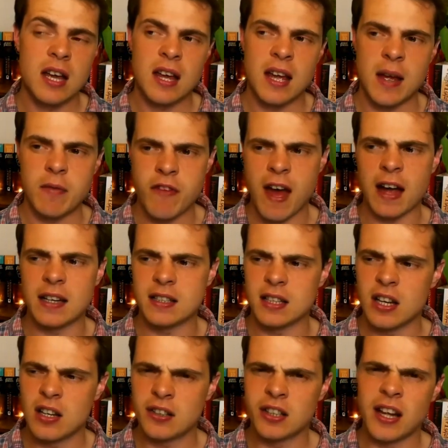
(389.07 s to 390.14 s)
In fact,
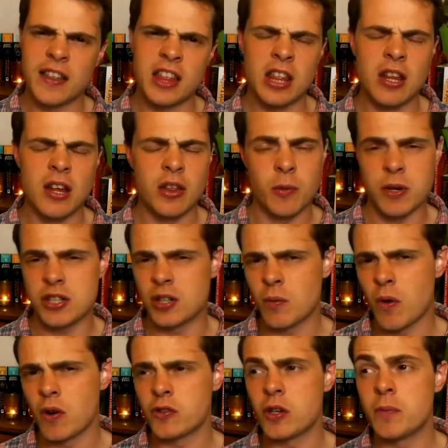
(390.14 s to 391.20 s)
The Lion, the Witch and the
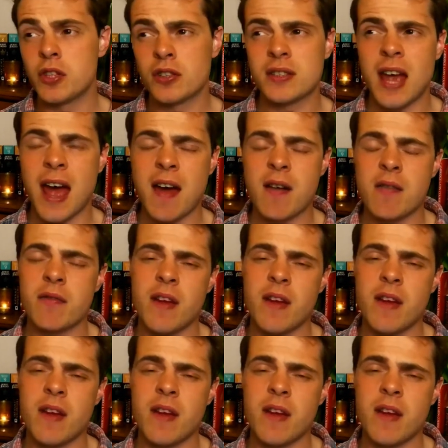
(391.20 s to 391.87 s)
Wardrobe does have